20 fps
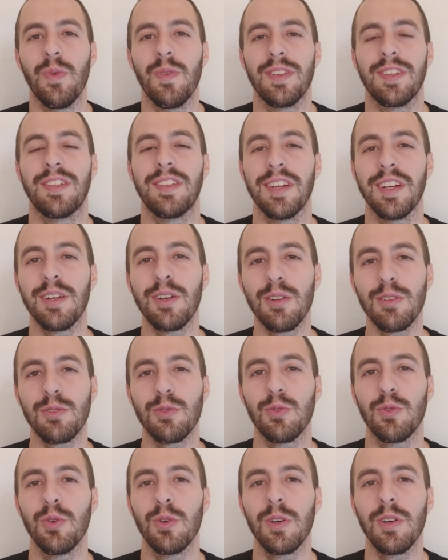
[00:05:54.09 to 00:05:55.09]
signal
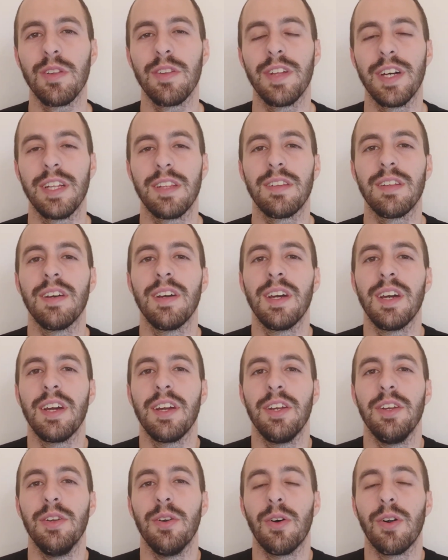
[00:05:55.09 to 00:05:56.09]
to Google that
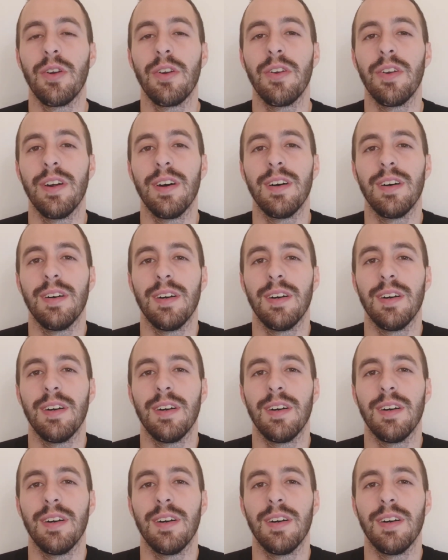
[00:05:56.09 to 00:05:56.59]
your